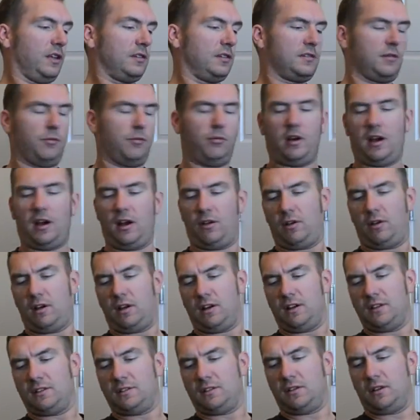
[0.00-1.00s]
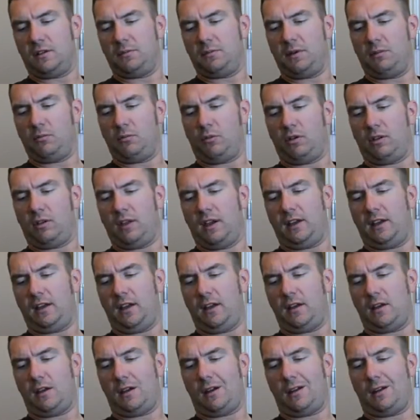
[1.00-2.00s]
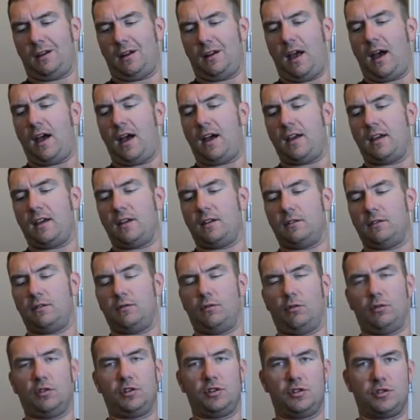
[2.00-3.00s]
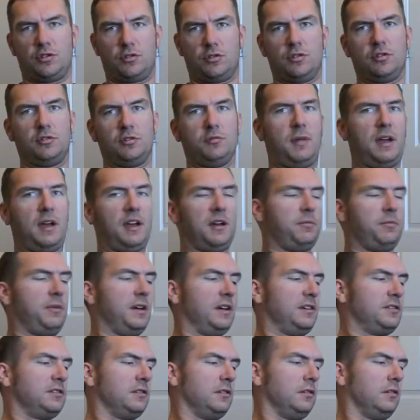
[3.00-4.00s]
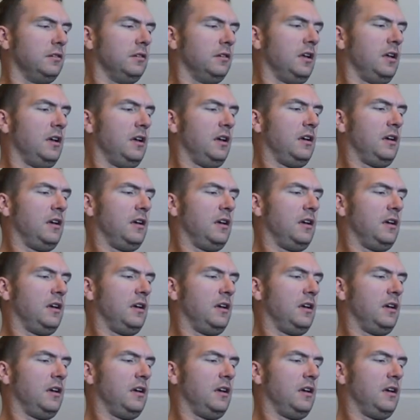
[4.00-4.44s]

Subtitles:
Somewhere around, it's going to be more like a 9 true megapixel